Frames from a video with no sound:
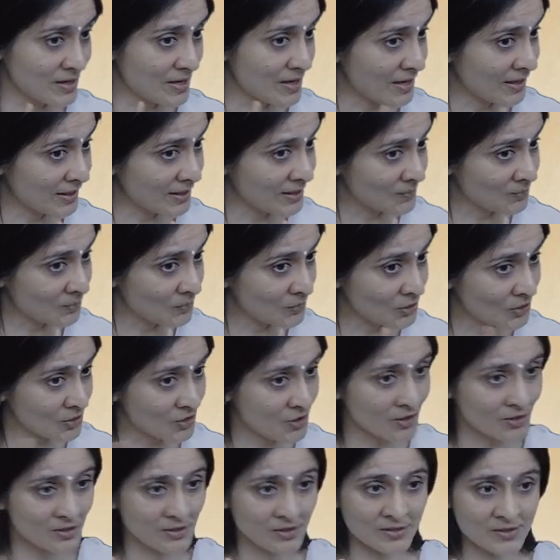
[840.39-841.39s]
I am
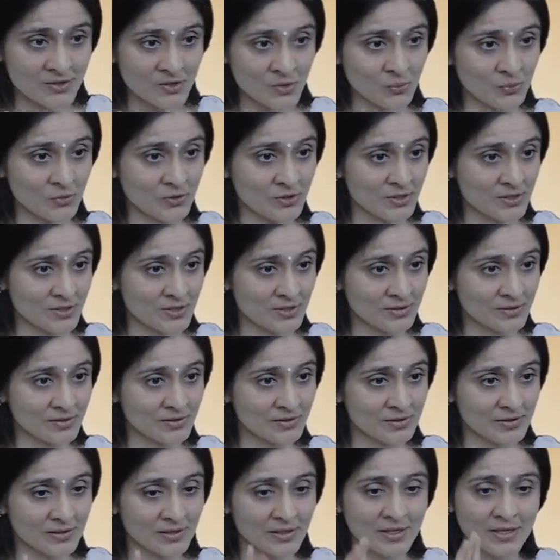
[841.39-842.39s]
not this person.
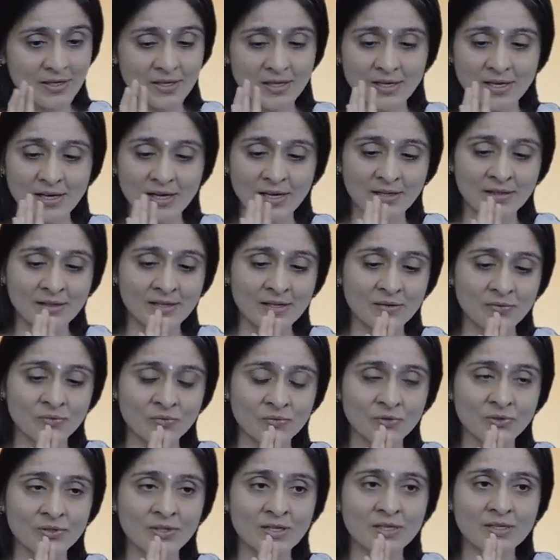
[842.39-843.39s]
And
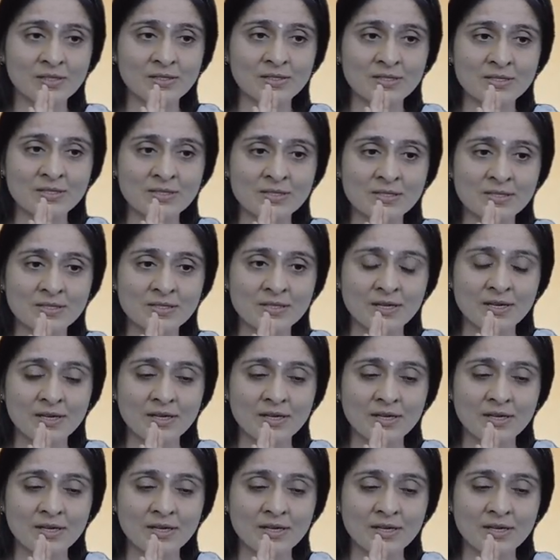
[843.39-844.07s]
therefore there is this